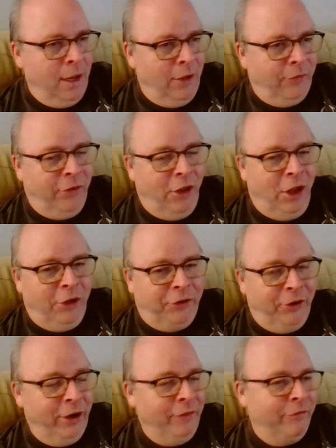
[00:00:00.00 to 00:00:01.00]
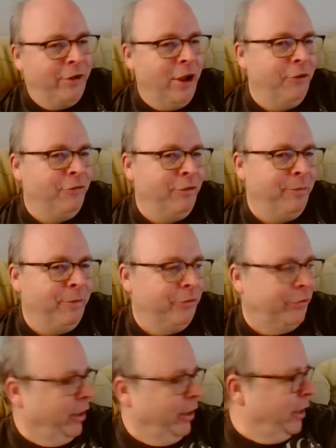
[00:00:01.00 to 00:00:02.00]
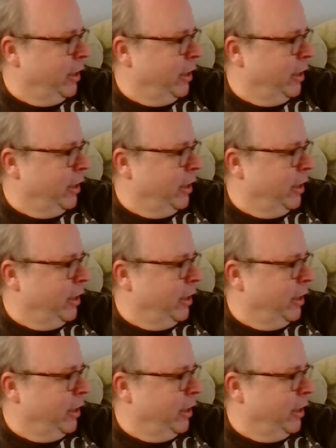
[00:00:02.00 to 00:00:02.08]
So alternative country music,